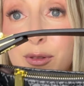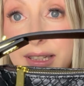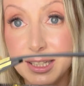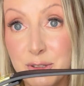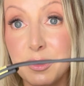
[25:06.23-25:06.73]

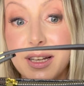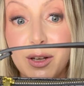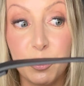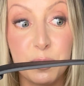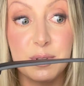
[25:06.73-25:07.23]

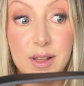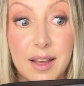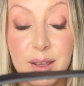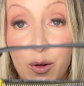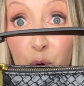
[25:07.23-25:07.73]
literally looks
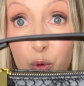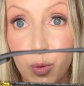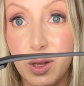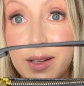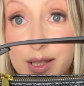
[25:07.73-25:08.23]
like a
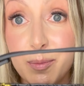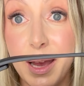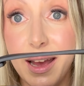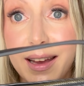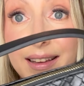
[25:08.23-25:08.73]
quality
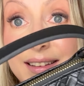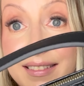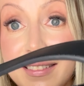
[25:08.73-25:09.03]
bag.